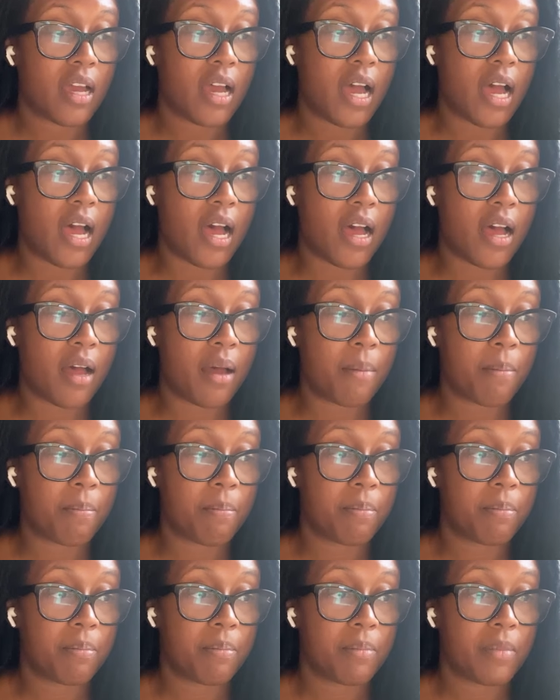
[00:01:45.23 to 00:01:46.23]

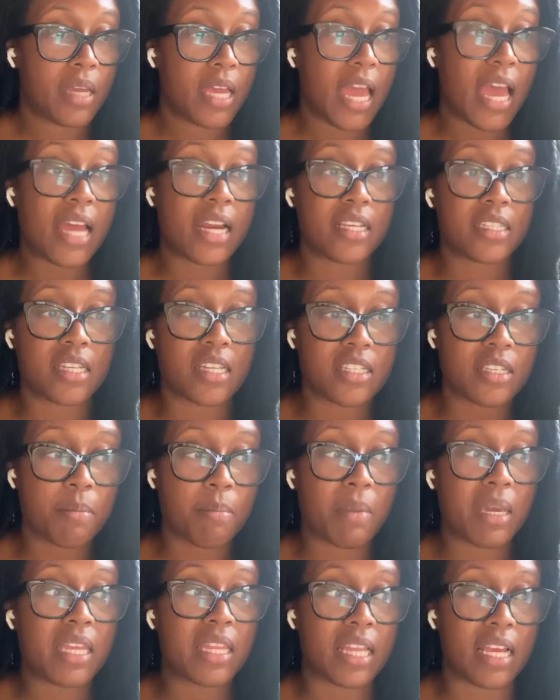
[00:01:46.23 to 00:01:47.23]
Um, and it doesn't
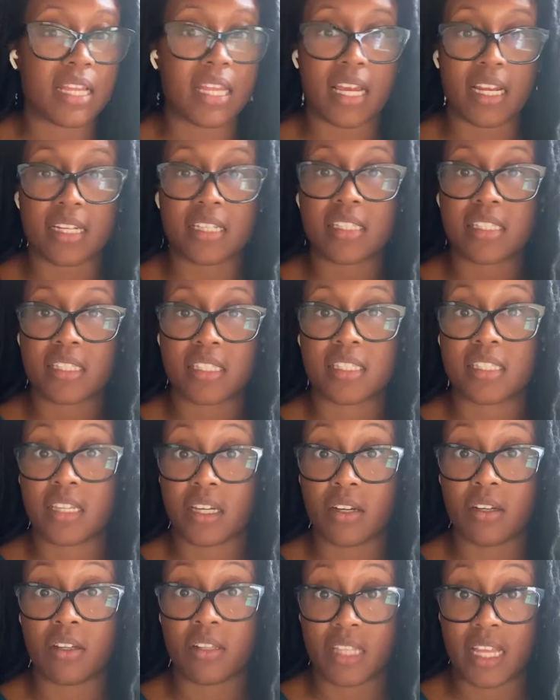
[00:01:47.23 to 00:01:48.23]
mean that, that it's
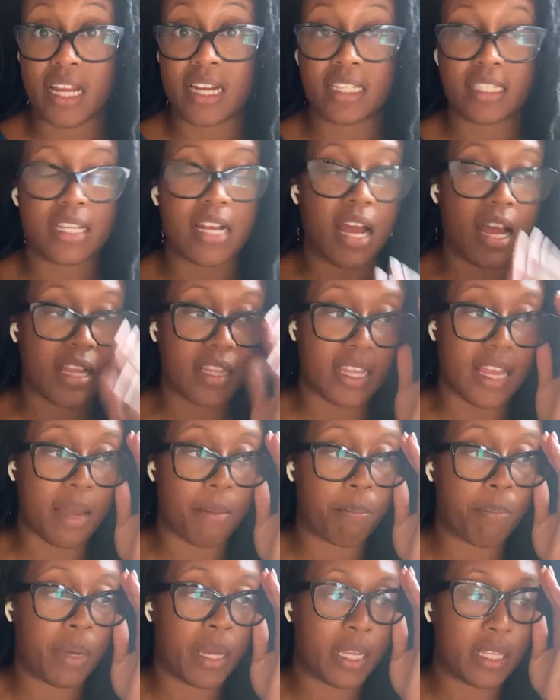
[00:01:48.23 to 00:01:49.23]
still, that it's not
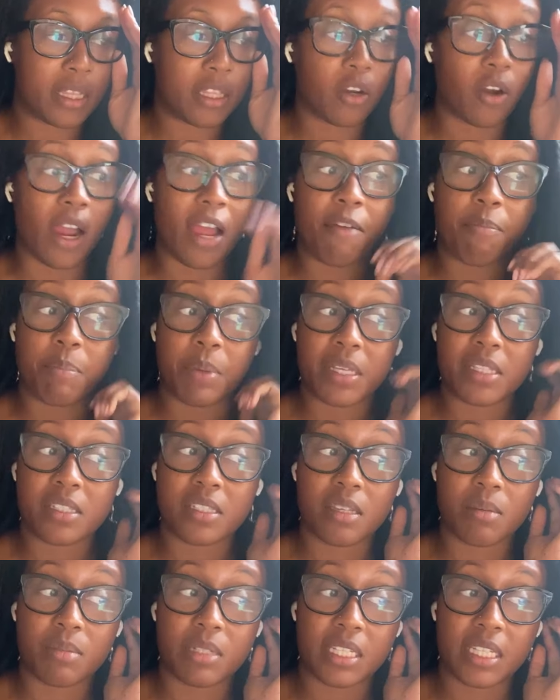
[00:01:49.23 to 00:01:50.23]
that, but there have been
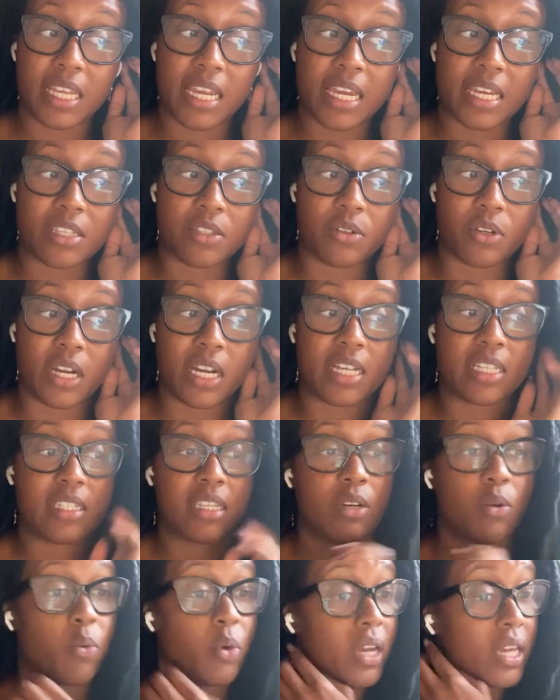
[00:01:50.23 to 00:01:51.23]
some delays, you guys,
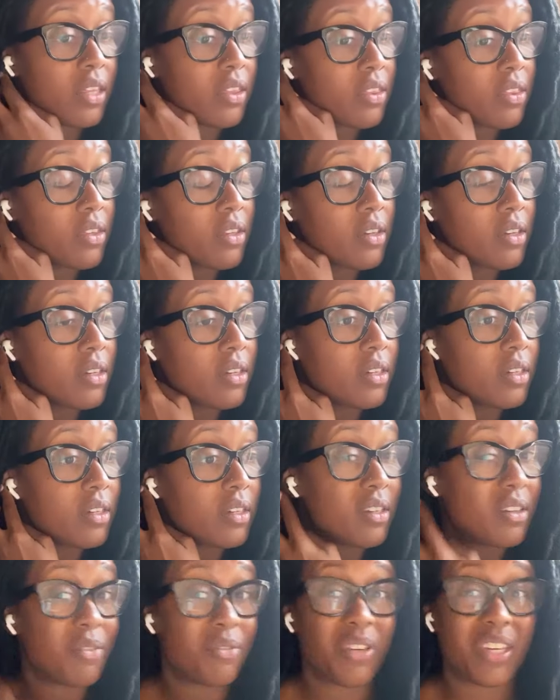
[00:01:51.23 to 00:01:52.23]
like with
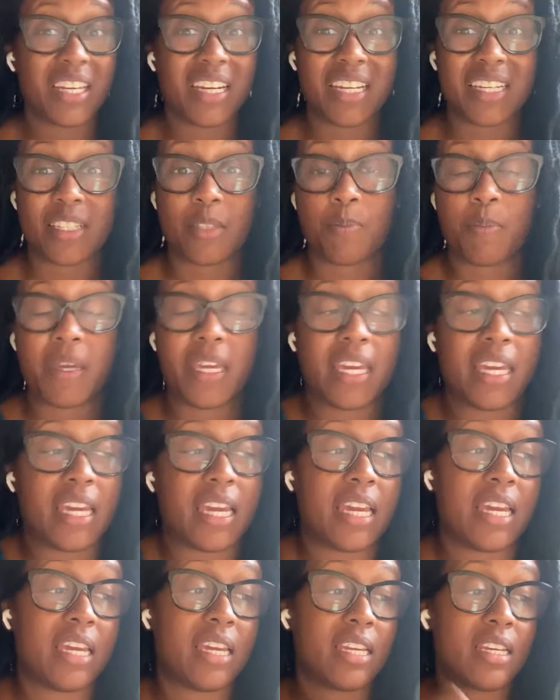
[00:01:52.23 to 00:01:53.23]
Venus being
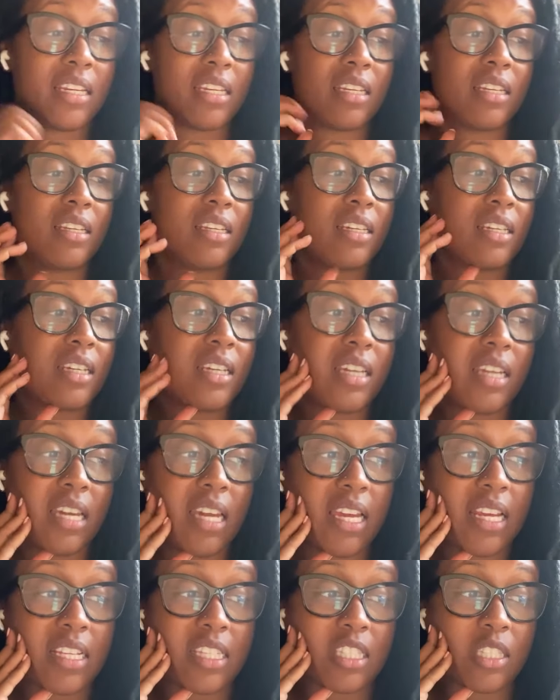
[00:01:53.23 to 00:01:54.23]
in,
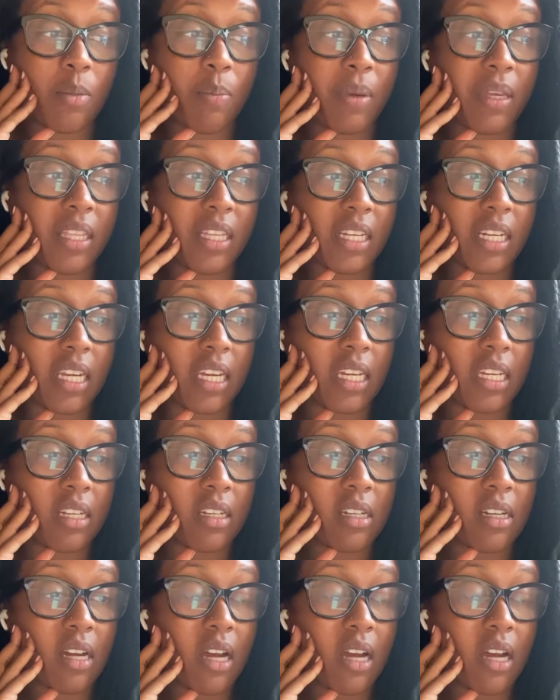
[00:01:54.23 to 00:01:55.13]
in its stability.